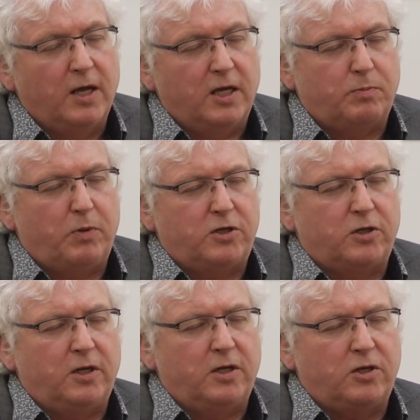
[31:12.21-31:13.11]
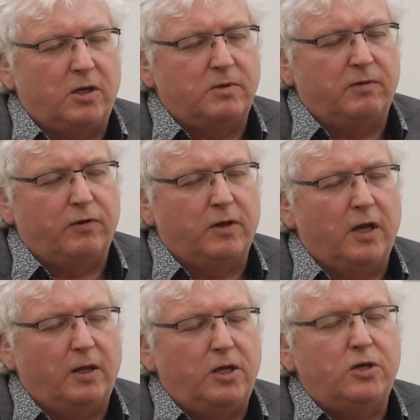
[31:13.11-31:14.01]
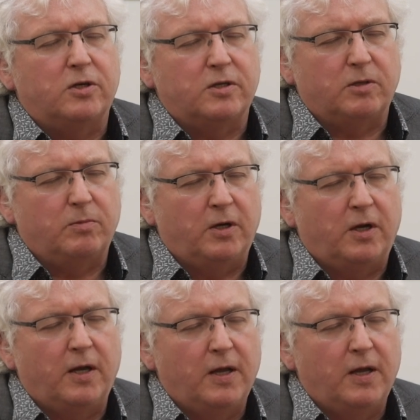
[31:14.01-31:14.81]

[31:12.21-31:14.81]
especially in terms of uh, allegiance among